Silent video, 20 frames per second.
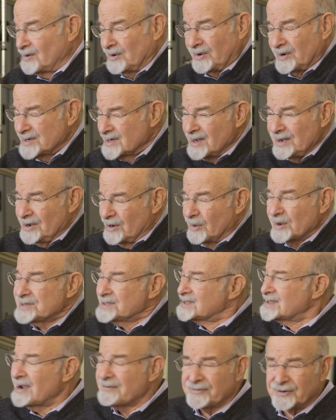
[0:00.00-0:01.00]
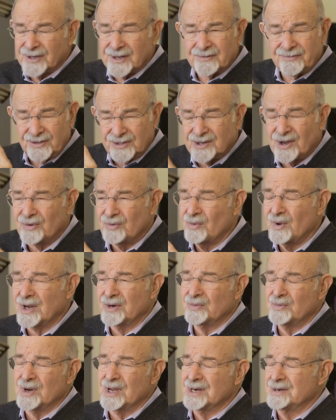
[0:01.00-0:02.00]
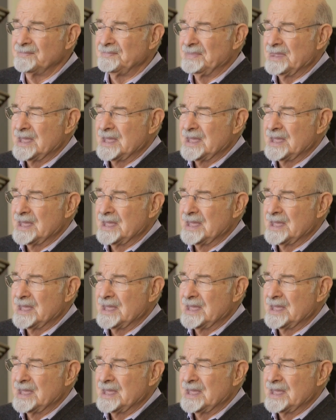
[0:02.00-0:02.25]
or several if you don't want one.